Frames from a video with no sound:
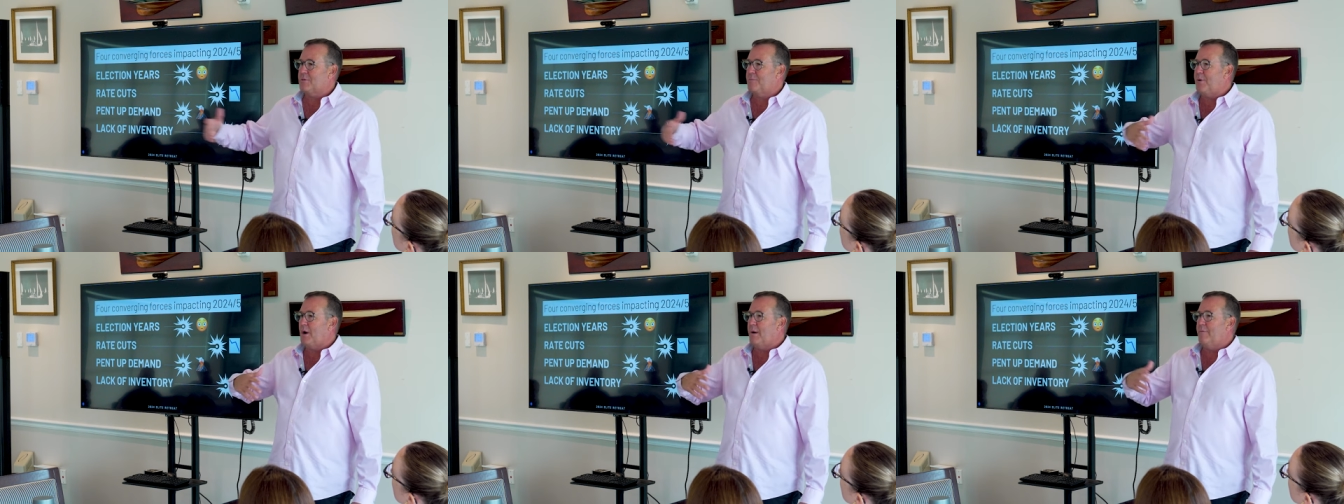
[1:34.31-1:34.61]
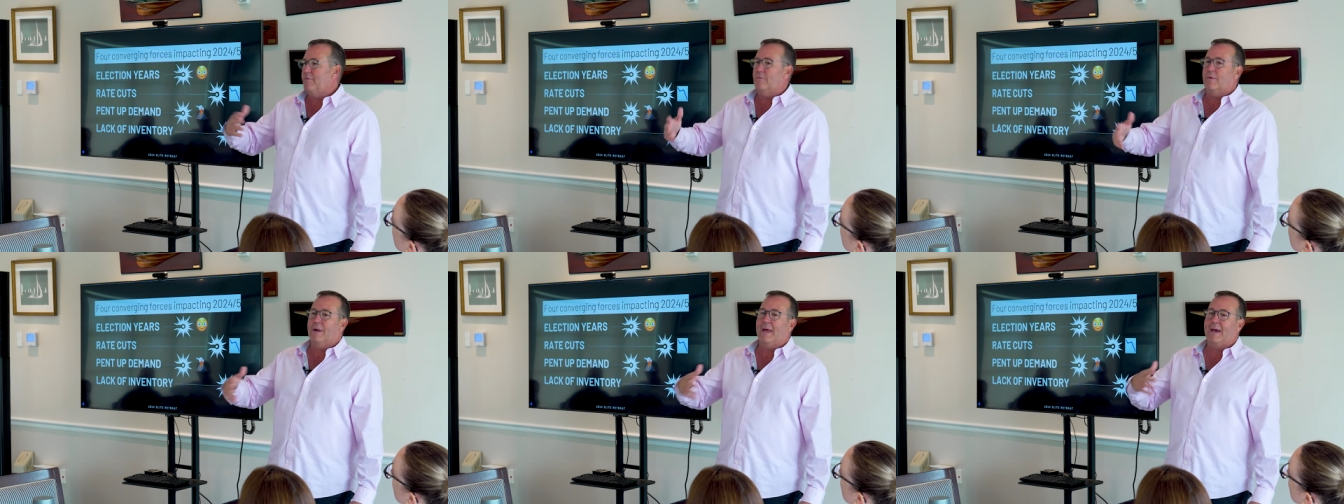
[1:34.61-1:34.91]
You
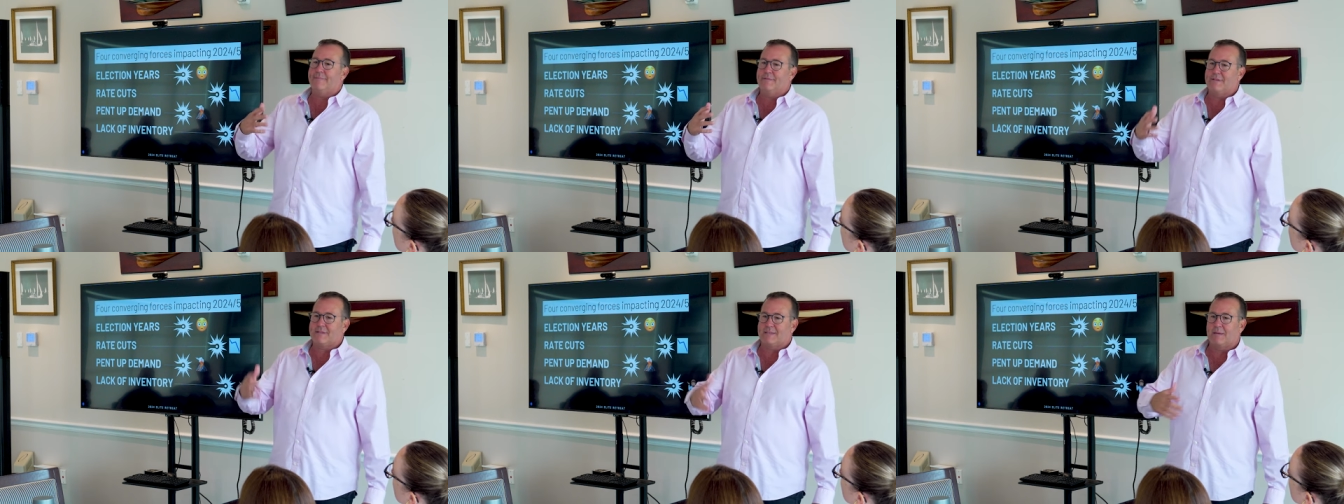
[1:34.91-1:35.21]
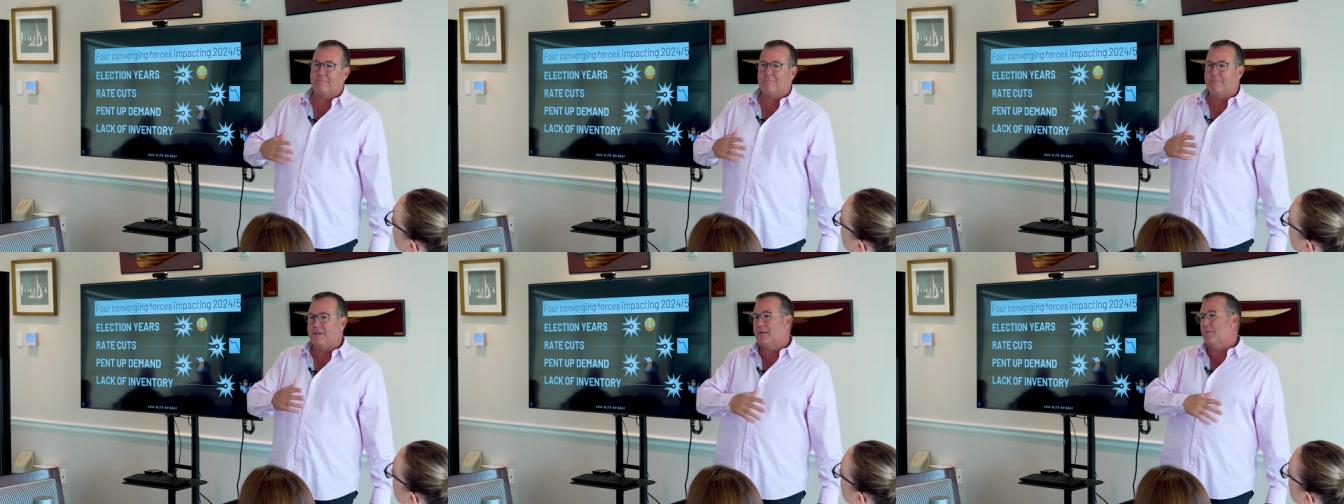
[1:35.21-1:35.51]
probably won't have the
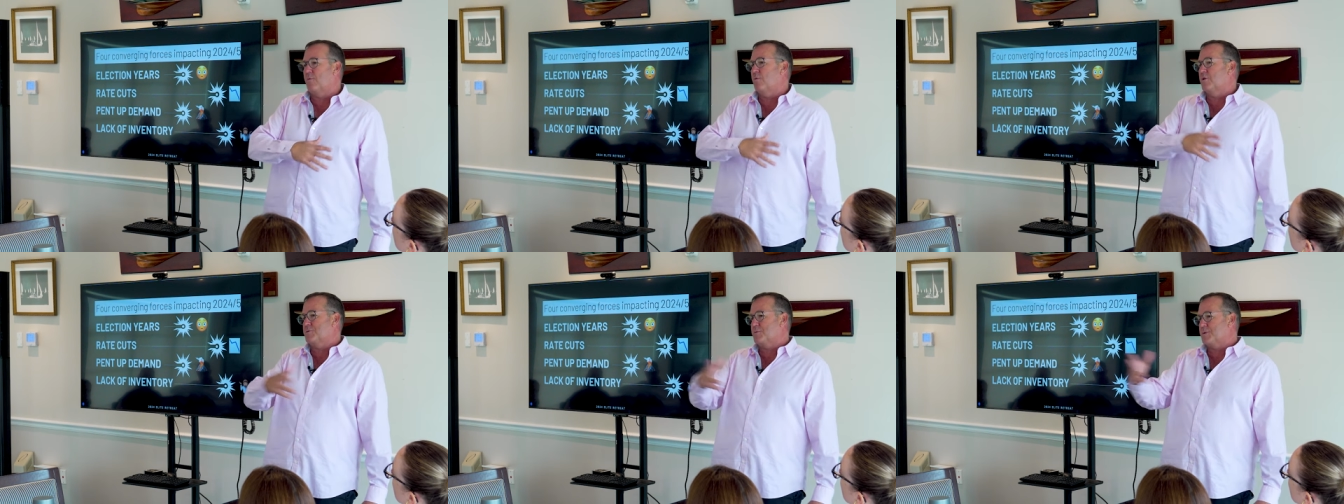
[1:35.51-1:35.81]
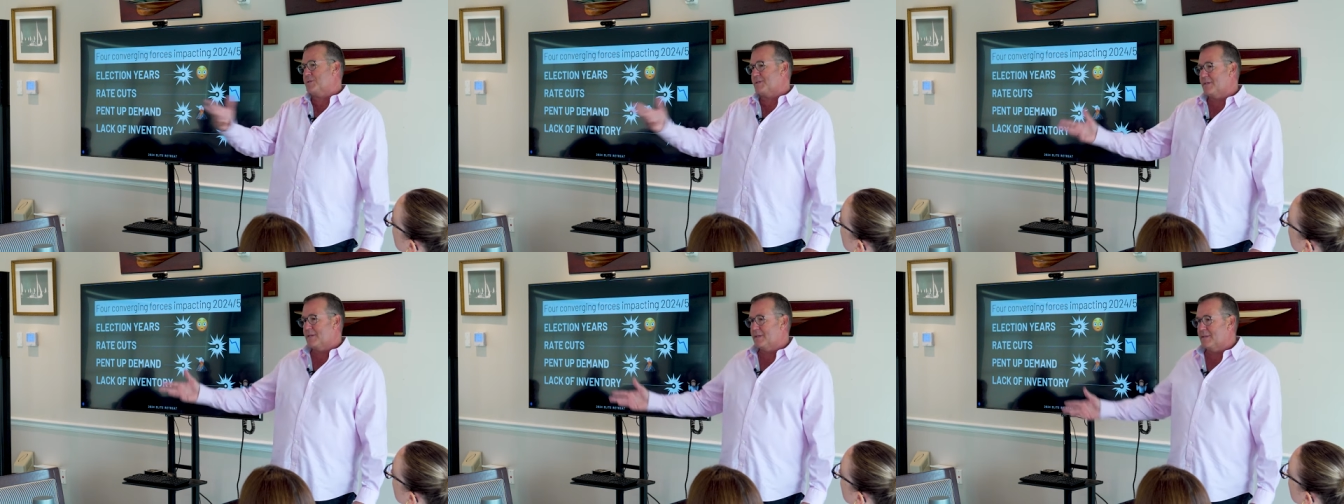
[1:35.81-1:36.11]
same bidding wars
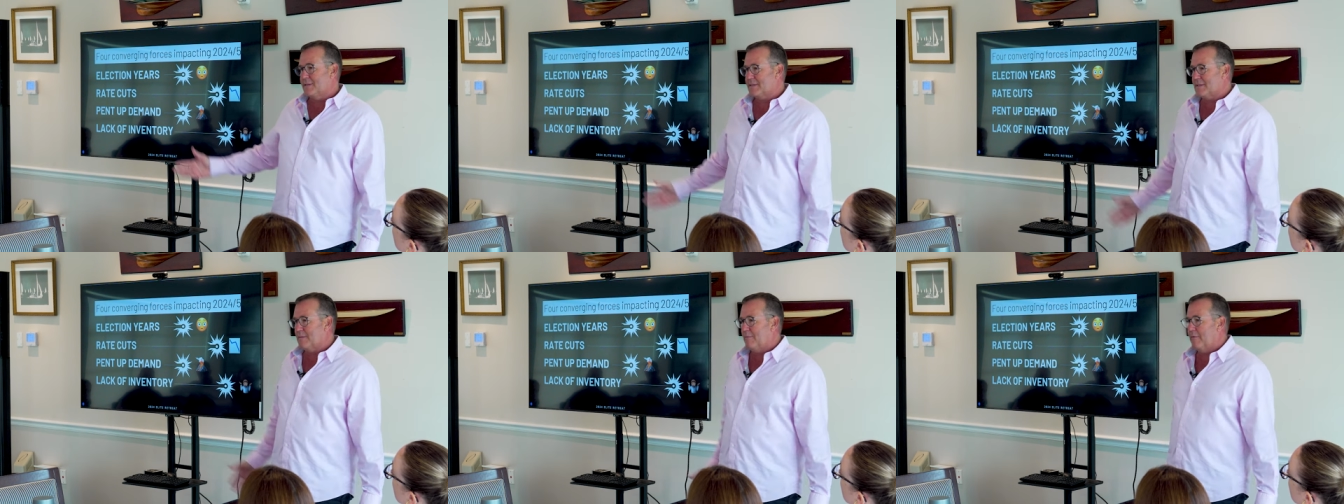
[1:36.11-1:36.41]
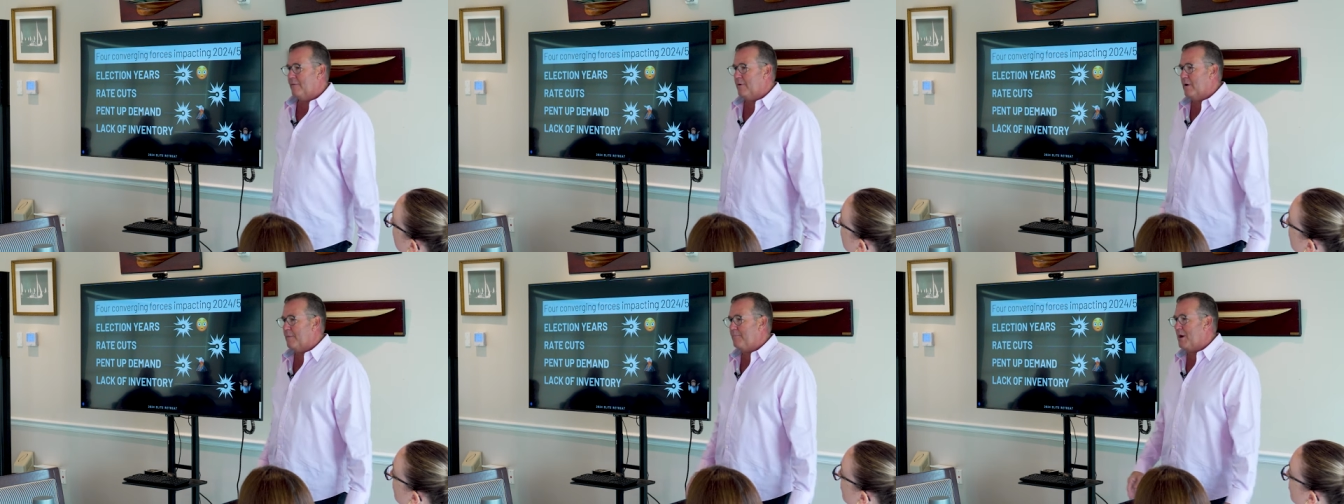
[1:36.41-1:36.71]
we're seeing in some
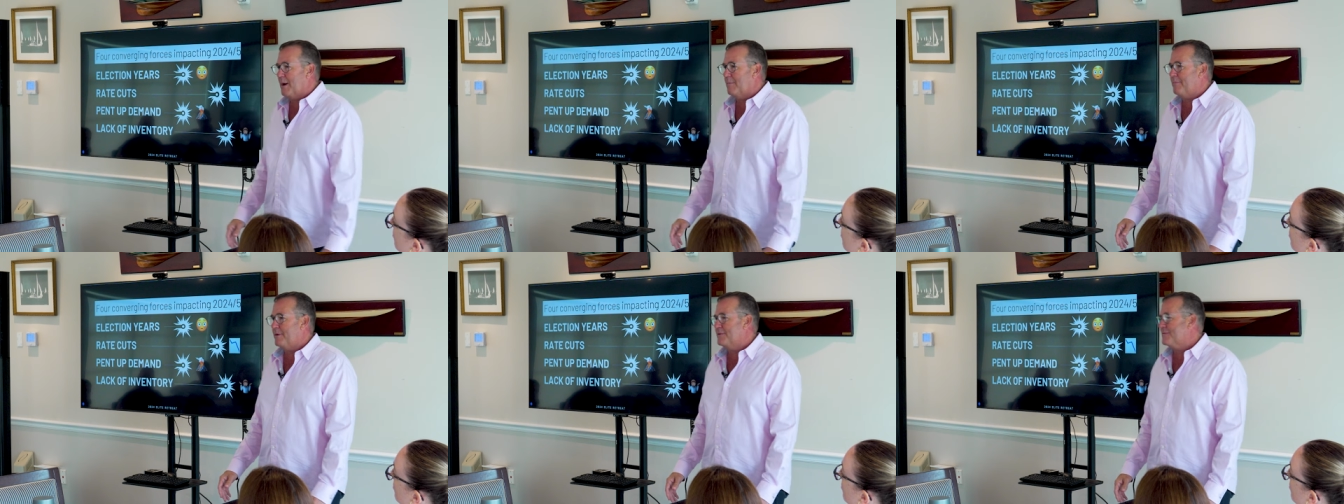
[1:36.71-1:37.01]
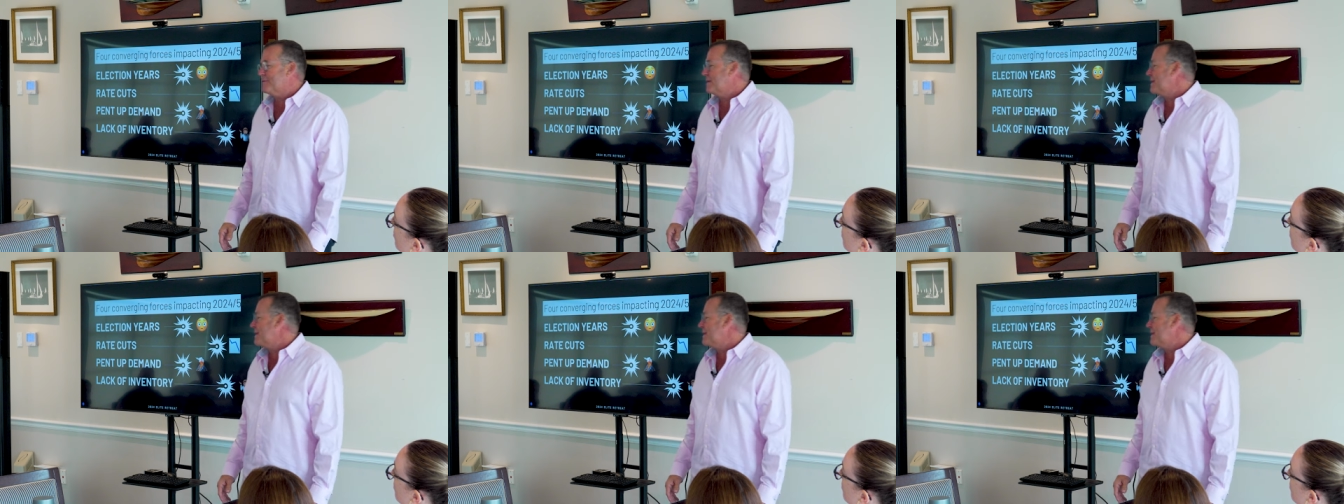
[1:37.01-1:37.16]
of our properties